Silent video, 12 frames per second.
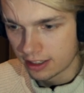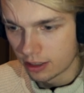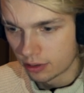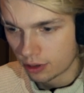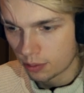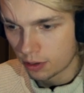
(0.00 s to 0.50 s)

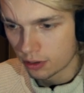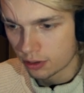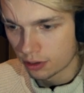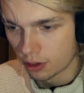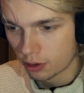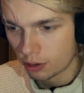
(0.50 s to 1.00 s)
the normal
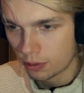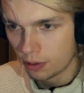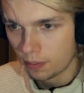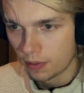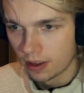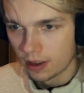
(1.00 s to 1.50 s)
to the
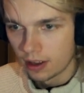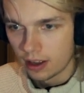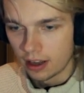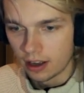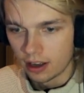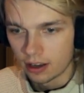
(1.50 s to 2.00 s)
normal.
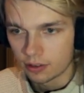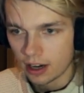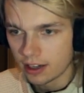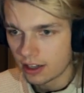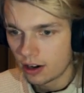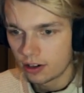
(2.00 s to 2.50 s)

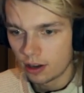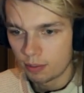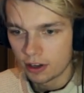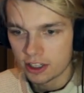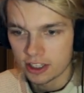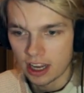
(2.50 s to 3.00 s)
Right now, not
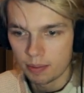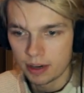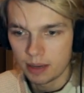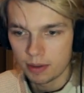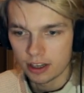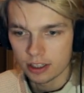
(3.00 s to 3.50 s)
much is
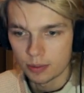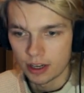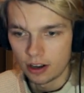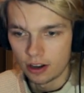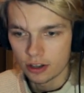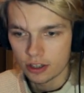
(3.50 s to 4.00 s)
happening because we
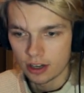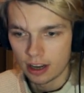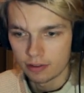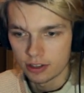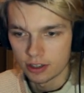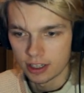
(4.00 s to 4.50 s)
also
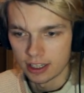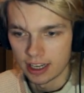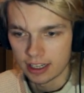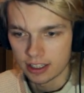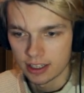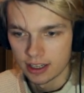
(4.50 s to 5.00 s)
have to
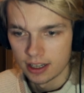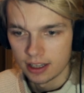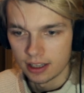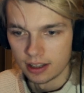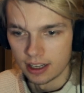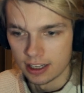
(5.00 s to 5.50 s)
connect
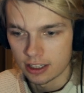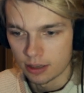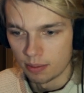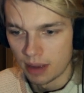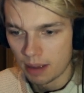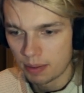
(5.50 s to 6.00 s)
this
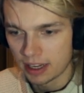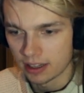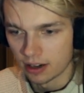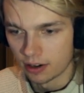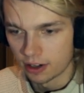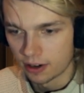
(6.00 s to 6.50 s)
mapping
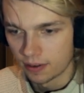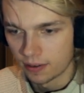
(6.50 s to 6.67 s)
node.